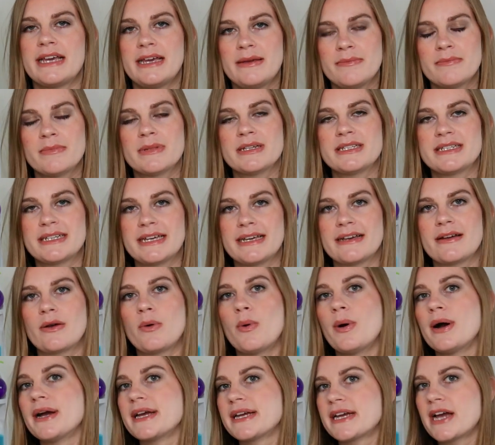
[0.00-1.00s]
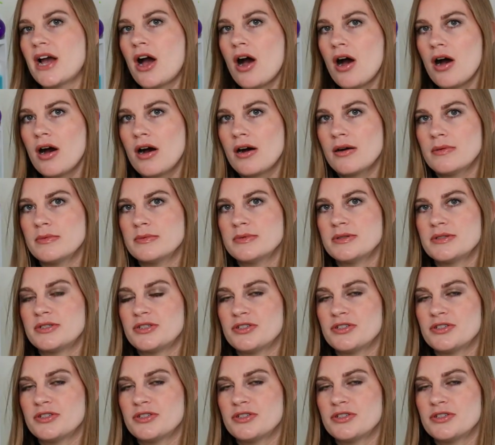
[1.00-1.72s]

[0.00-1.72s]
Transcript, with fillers: keep my skin quite calm